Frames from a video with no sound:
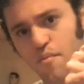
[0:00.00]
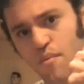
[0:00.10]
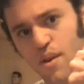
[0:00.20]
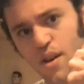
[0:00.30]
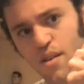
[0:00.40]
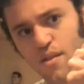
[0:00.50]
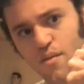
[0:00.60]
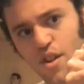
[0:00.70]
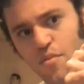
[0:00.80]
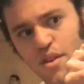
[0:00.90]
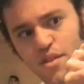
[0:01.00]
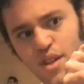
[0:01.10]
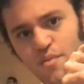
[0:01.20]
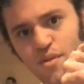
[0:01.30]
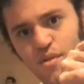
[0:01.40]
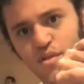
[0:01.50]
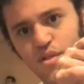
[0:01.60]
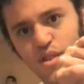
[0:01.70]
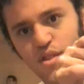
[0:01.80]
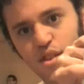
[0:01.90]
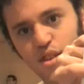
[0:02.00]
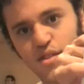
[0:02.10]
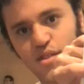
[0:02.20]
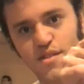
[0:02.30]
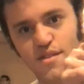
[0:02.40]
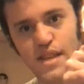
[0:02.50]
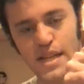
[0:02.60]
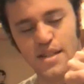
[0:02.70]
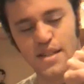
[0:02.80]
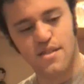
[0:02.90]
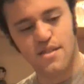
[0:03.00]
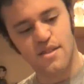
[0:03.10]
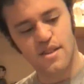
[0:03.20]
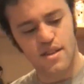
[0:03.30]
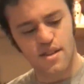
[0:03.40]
one of my dream roles in this is The Dentist.